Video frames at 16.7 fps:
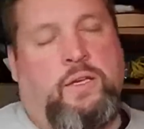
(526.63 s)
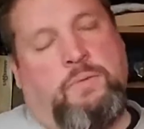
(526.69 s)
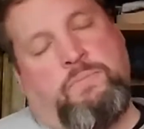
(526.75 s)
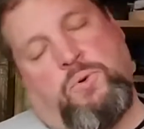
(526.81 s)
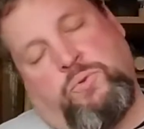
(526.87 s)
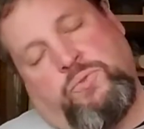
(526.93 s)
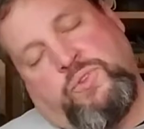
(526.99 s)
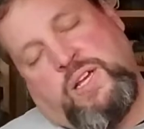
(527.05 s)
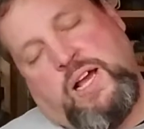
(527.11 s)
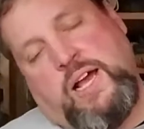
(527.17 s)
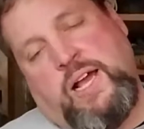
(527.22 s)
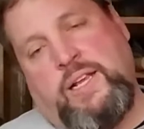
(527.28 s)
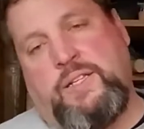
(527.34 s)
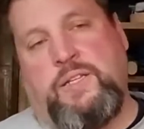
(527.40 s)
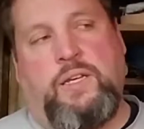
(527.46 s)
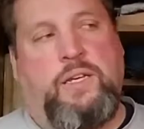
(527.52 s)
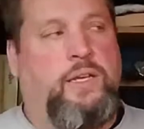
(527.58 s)
both
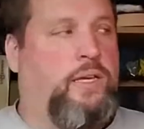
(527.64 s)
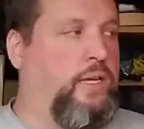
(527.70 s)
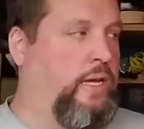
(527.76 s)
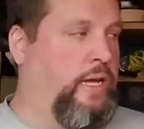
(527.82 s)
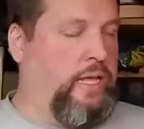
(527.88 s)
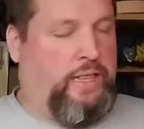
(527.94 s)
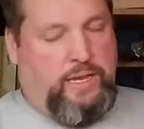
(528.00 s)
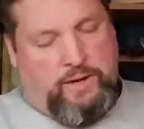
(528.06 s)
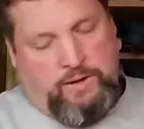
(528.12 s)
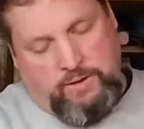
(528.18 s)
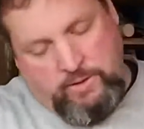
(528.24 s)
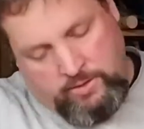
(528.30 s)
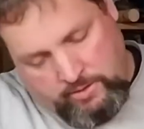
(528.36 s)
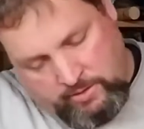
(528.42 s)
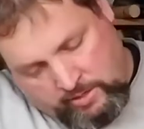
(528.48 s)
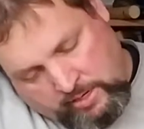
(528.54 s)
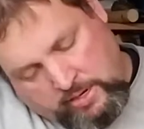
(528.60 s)
sides, and then
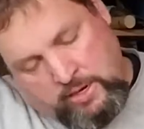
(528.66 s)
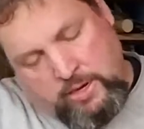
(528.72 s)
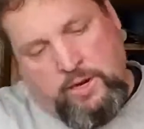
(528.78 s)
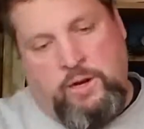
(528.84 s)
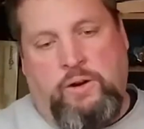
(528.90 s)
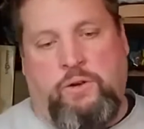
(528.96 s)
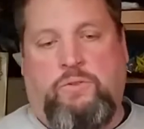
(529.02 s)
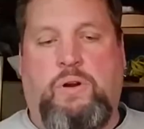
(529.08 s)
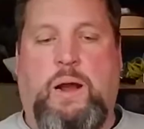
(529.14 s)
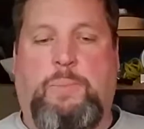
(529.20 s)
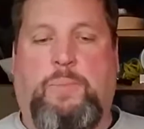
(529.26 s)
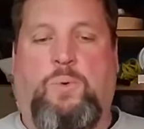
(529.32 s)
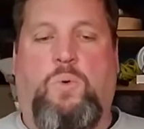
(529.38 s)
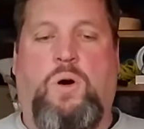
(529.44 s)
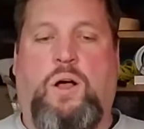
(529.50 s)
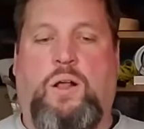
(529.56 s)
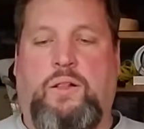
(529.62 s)
grab a
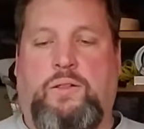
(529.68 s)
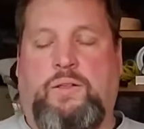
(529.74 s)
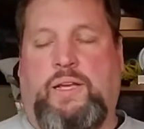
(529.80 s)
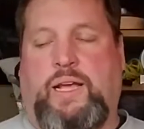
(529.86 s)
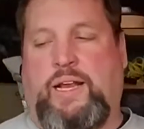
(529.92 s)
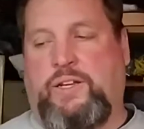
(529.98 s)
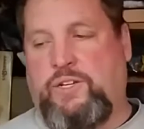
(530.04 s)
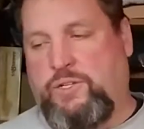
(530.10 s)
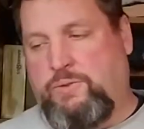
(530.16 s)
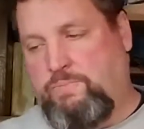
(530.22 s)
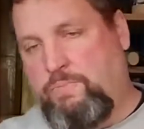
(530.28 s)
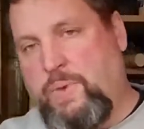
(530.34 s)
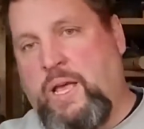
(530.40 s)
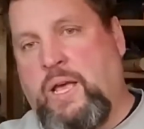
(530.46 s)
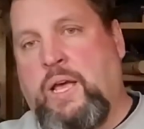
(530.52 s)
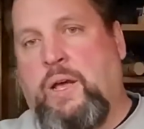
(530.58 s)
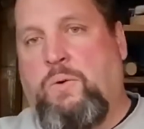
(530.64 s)
wall. And just
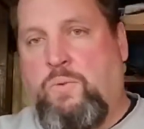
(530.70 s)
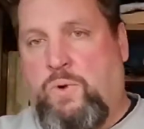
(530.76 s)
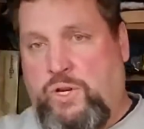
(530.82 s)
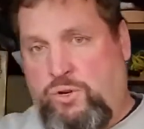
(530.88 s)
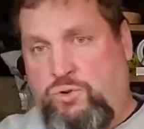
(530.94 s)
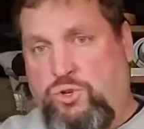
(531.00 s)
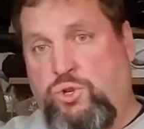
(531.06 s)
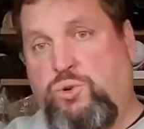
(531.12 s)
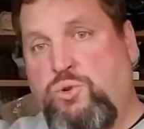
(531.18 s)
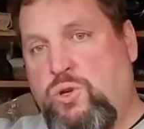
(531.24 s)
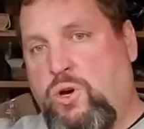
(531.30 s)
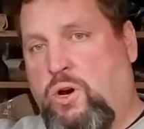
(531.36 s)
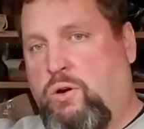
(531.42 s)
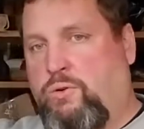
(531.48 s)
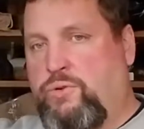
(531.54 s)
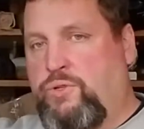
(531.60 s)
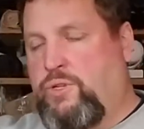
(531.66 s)
when you do
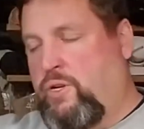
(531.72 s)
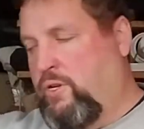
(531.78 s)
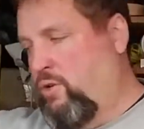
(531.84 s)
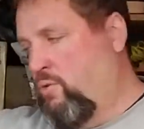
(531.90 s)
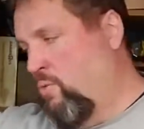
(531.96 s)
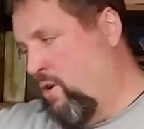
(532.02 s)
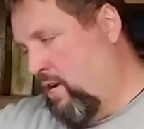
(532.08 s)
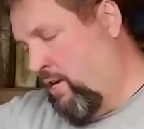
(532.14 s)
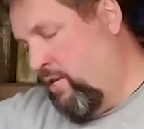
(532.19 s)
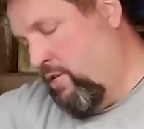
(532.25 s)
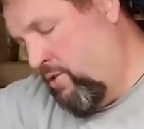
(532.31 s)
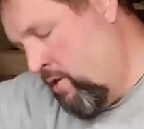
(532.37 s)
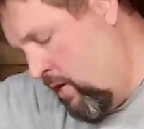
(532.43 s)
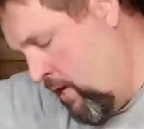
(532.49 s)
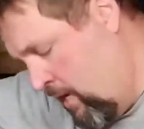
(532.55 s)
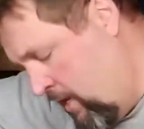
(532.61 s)
those, you want to just